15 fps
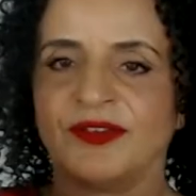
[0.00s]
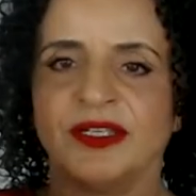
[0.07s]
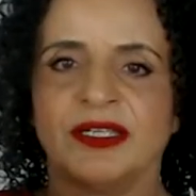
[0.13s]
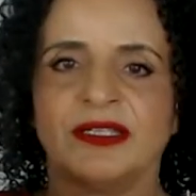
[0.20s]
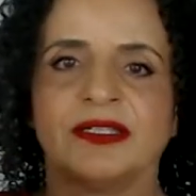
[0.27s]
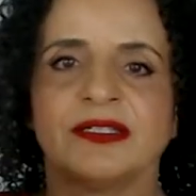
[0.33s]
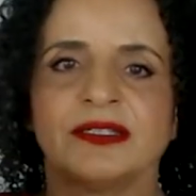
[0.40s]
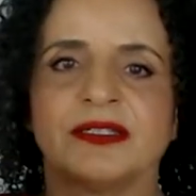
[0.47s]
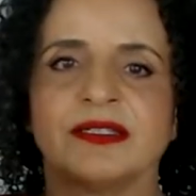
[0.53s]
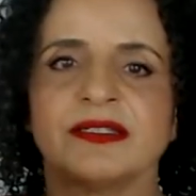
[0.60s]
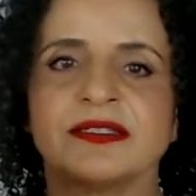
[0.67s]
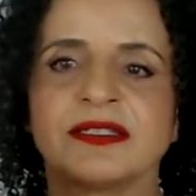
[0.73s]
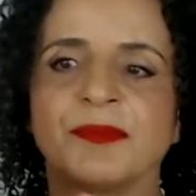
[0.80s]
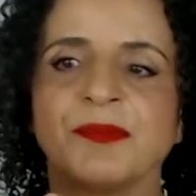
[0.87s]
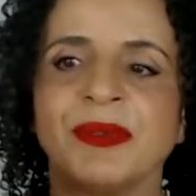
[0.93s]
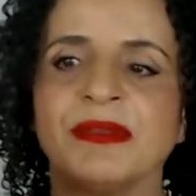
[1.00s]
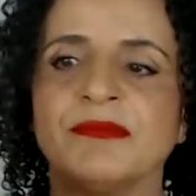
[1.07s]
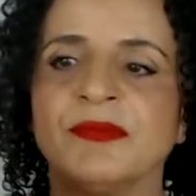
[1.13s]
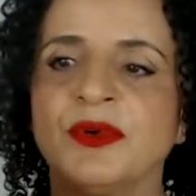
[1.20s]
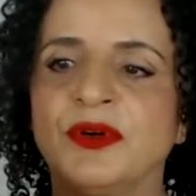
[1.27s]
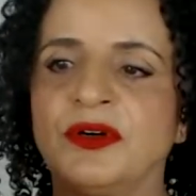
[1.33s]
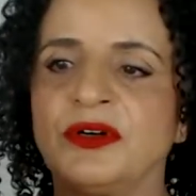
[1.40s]
of is a
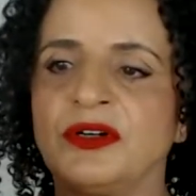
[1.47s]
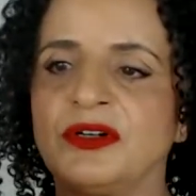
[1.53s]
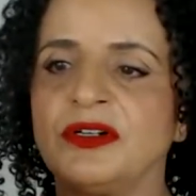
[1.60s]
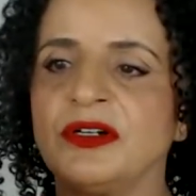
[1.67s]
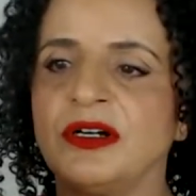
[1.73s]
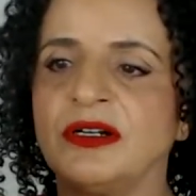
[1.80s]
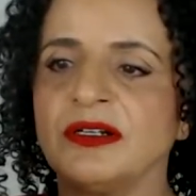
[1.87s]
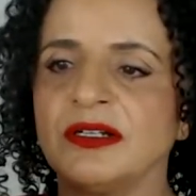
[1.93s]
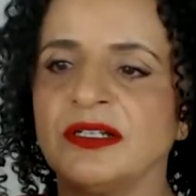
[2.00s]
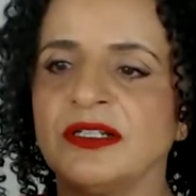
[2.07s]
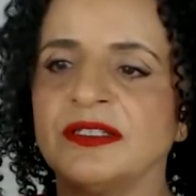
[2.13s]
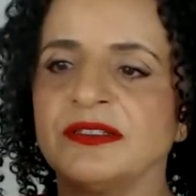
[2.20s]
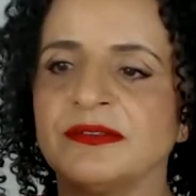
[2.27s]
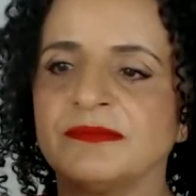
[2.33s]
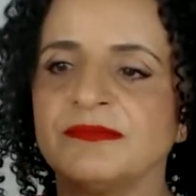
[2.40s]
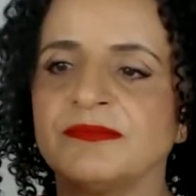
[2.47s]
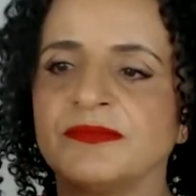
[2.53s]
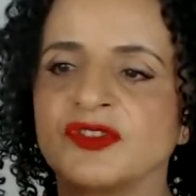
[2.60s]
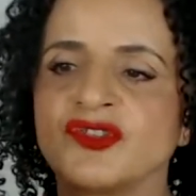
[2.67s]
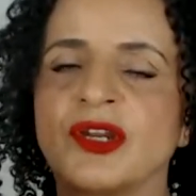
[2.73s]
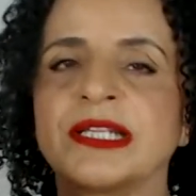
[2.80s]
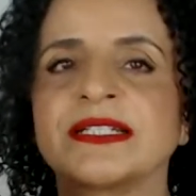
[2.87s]
bit more
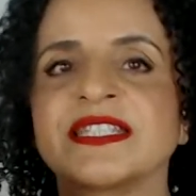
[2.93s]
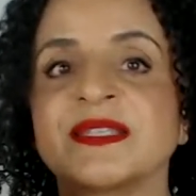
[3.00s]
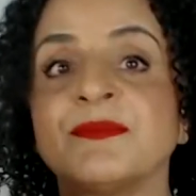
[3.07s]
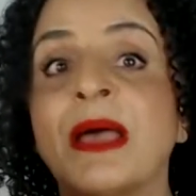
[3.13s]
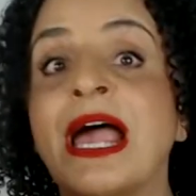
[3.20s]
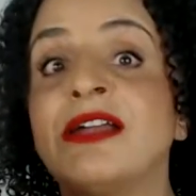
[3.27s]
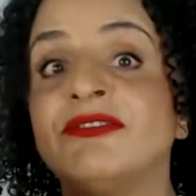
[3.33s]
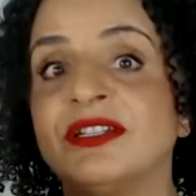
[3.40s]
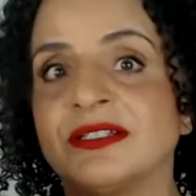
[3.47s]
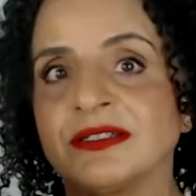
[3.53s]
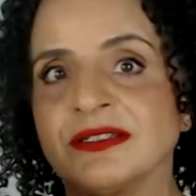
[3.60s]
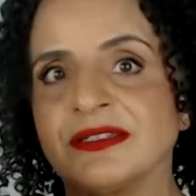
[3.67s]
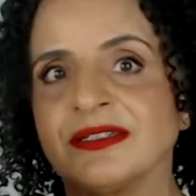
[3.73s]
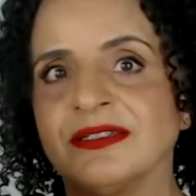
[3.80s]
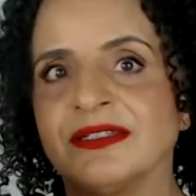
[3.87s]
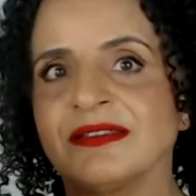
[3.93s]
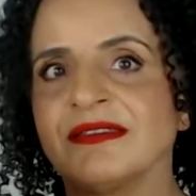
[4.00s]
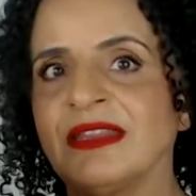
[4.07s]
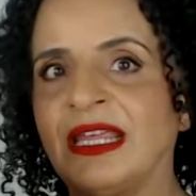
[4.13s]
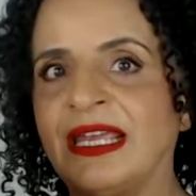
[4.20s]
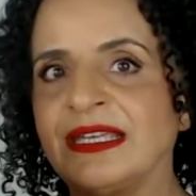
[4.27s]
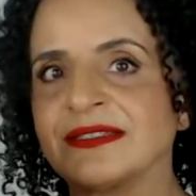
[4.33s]
transparent
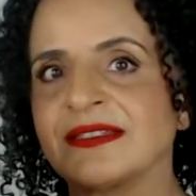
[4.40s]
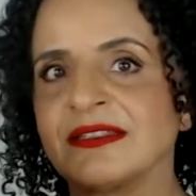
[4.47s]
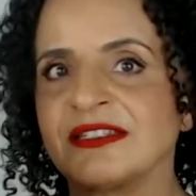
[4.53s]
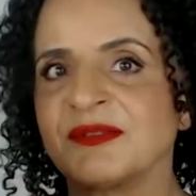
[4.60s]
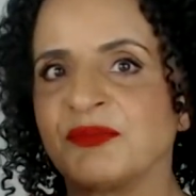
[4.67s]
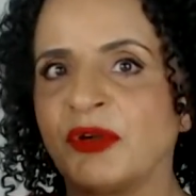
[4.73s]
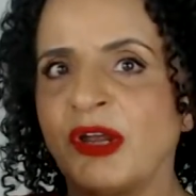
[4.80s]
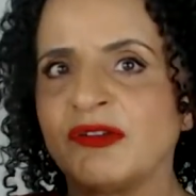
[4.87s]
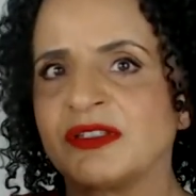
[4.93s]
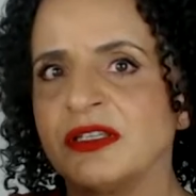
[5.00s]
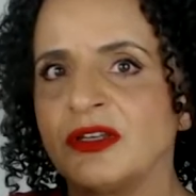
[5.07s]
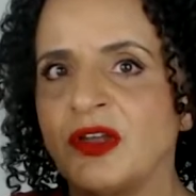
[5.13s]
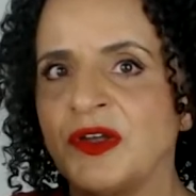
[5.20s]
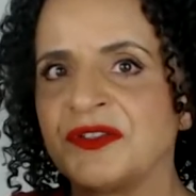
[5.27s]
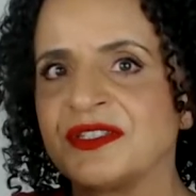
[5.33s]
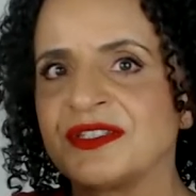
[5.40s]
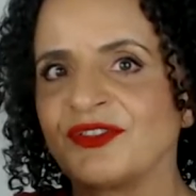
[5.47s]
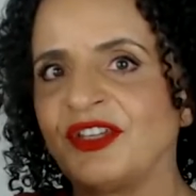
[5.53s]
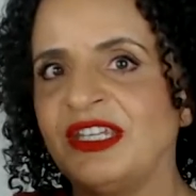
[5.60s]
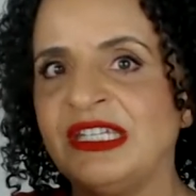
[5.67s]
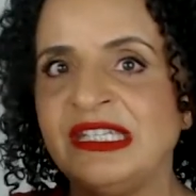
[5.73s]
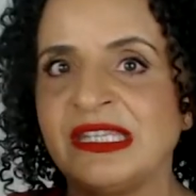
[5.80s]
there. So there's pros and
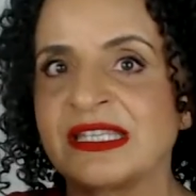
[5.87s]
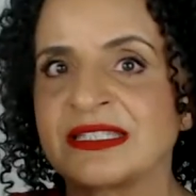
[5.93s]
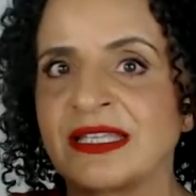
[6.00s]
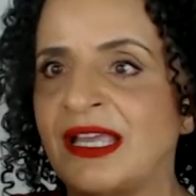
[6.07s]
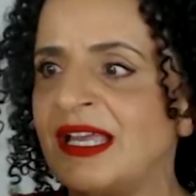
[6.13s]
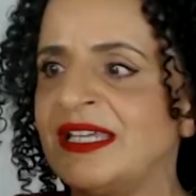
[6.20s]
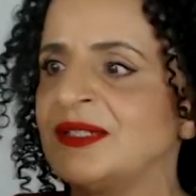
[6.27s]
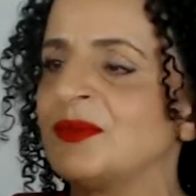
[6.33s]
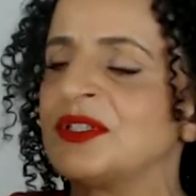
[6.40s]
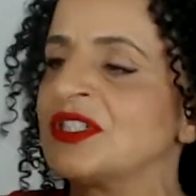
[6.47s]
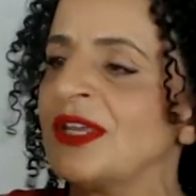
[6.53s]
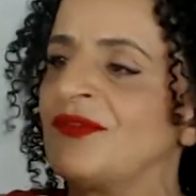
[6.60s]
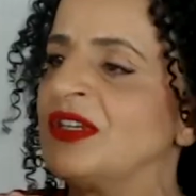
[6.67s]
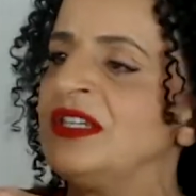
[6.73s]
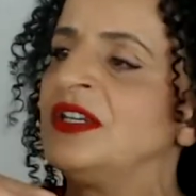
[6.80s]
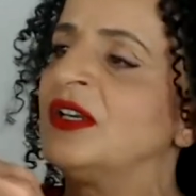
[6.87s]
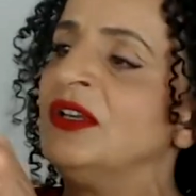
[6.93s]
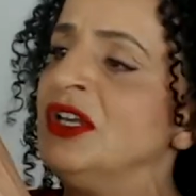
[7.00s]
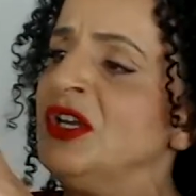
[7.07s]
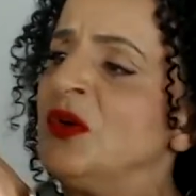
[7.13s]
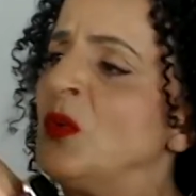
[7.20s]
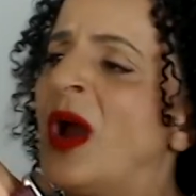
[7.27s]
cons for either side, whichever,
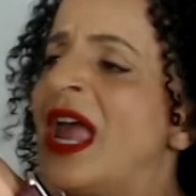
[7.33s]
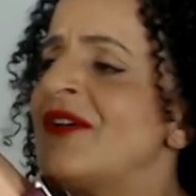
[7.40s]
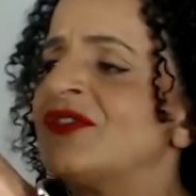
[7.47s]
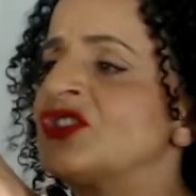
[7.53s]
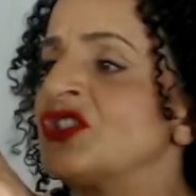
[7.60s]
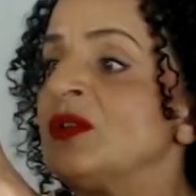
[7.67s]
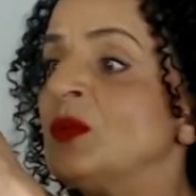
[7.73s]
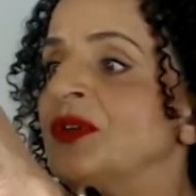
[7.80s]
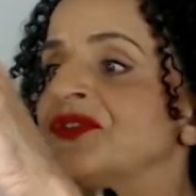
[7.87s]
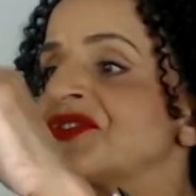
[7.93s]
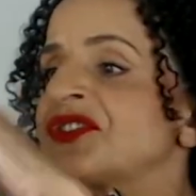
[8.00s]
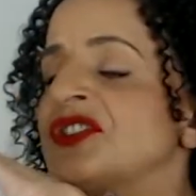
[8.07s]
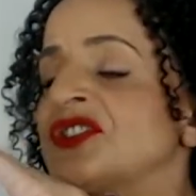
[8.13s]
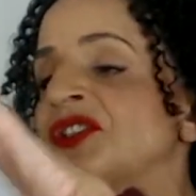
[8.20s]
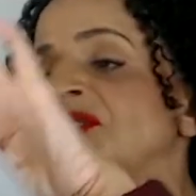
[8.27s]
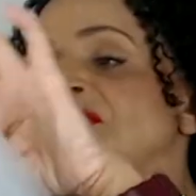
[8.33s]
whatever she wants to